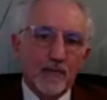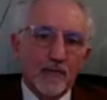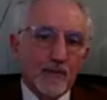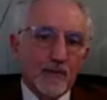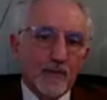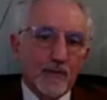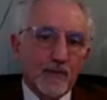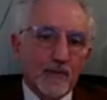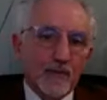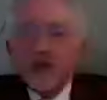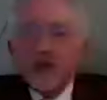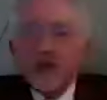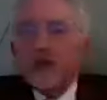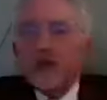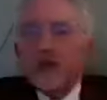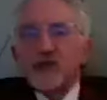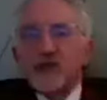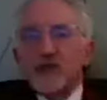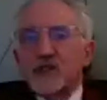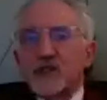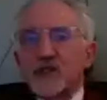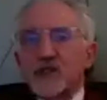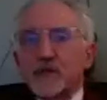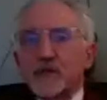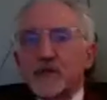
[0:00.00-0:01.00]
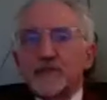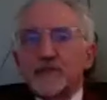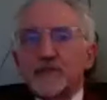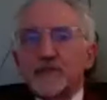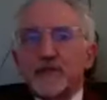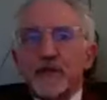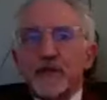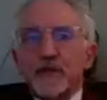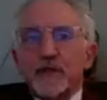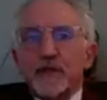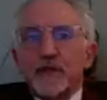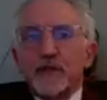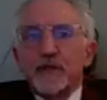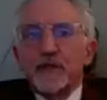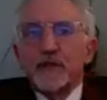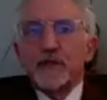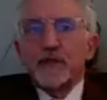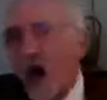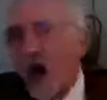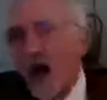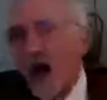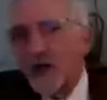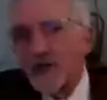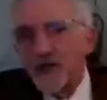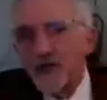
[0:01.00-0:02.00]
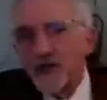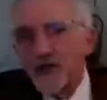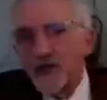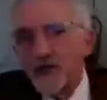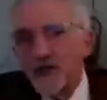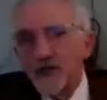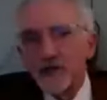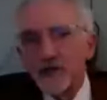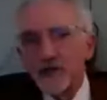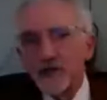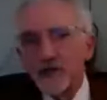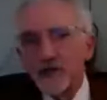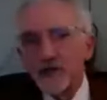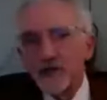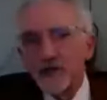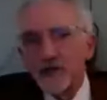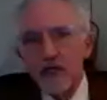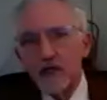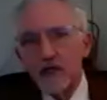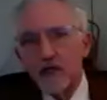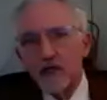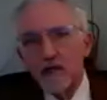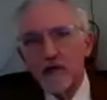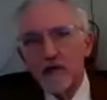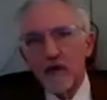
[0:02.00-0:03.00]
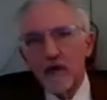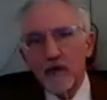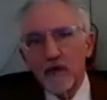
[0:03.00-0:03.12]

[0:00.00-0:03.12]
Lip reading: So it simply dodged the